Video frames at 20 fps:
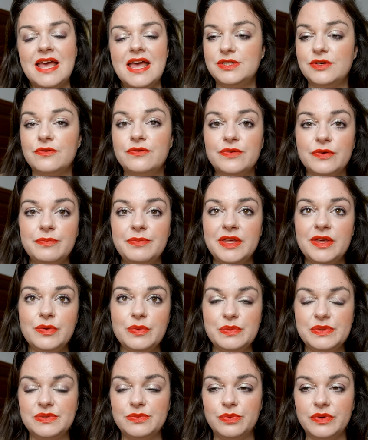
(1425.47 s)
So for me it
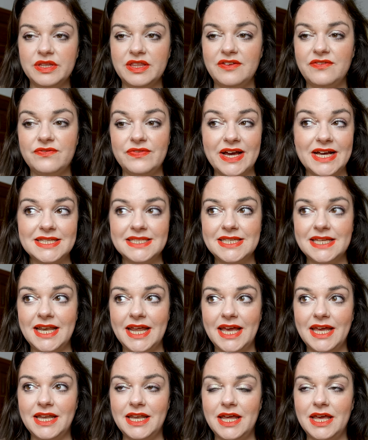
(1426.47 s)
was really
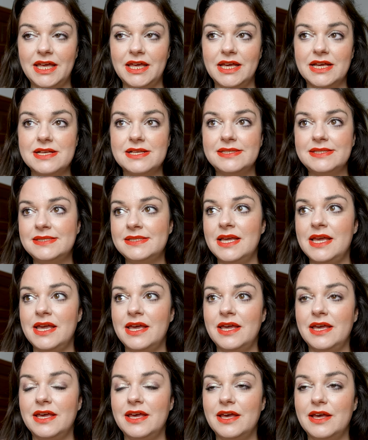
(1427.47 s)
fascinating
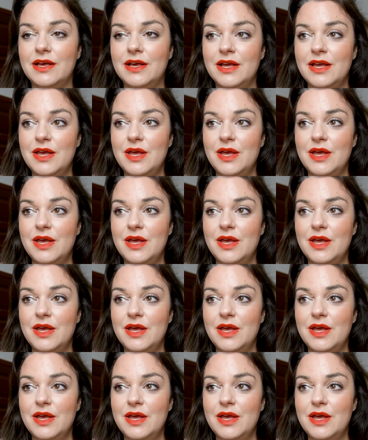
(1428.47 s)
seeing